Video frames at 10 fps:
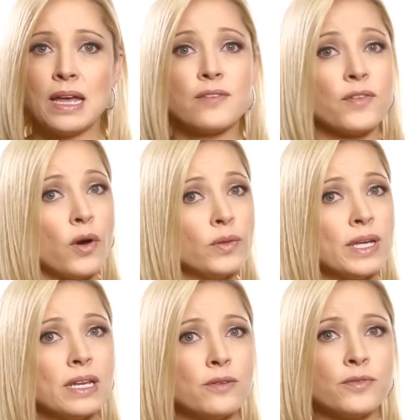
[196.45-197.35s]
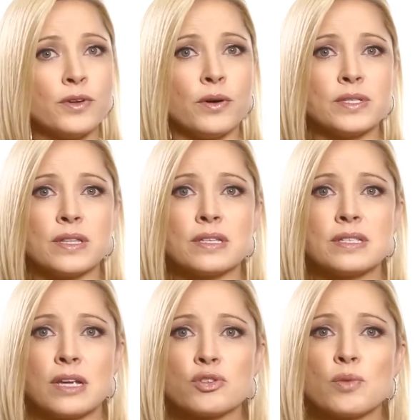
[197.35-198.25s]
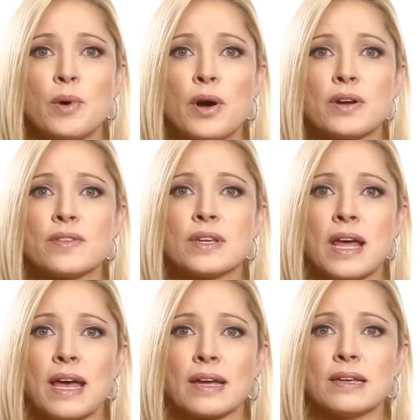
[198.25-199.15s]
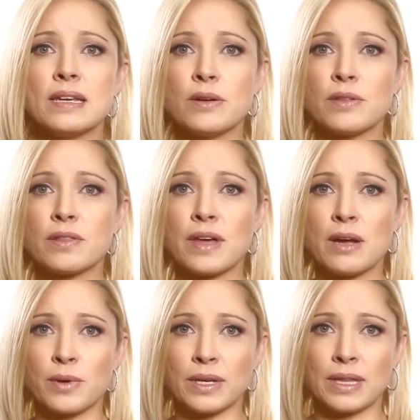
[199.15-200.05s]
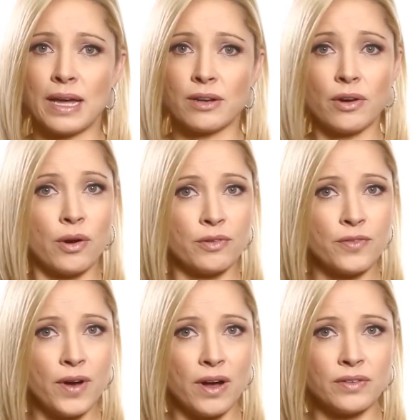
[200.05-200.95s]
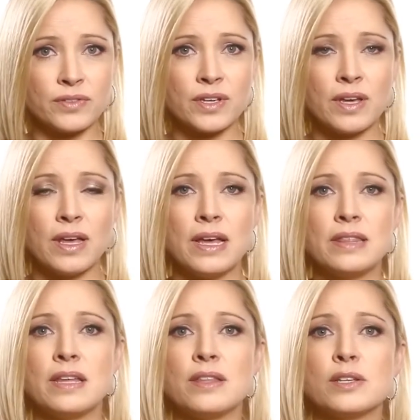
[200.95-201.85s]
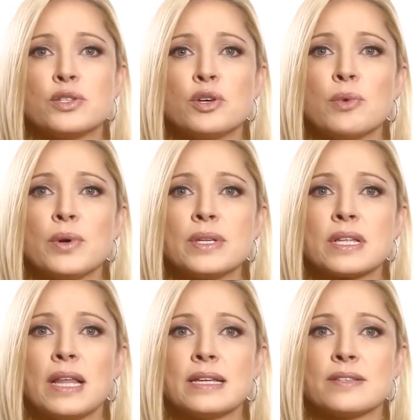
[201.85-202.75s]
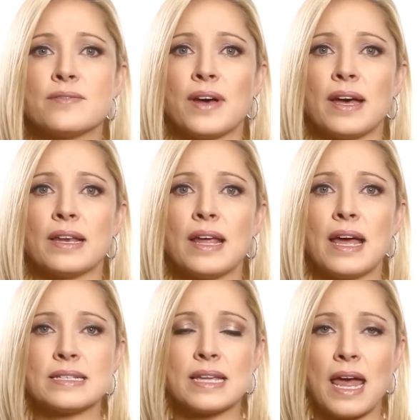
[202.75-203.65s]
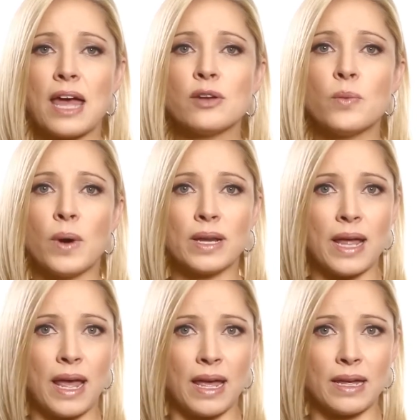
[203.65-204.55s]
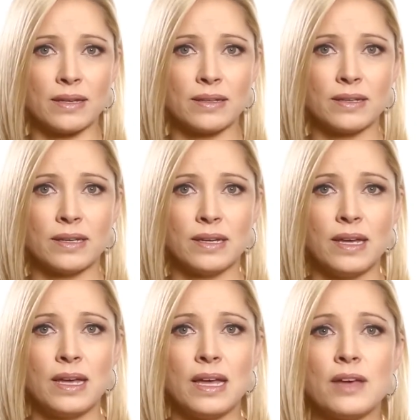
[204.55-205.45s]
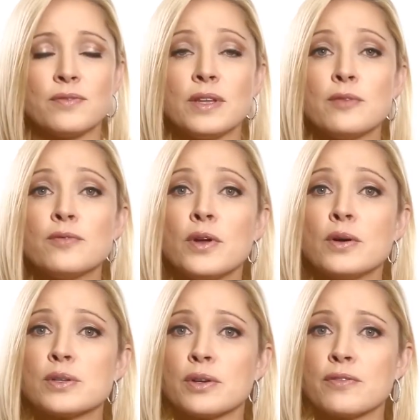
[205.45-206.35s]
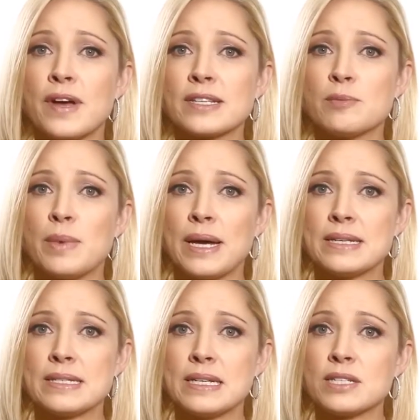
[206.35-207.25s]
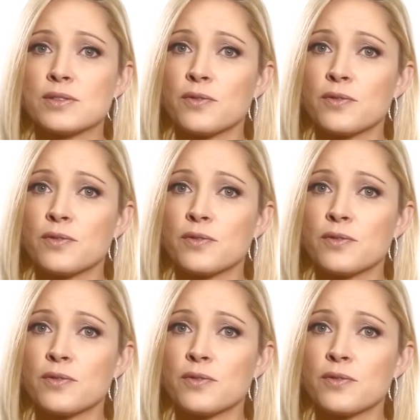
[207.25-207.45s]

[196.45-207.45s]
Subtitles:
If only lymph nodes in the central part of the neck near the thyroid gland are involved, then the tumor is classified as N1A. If lymph nodes are affected by disease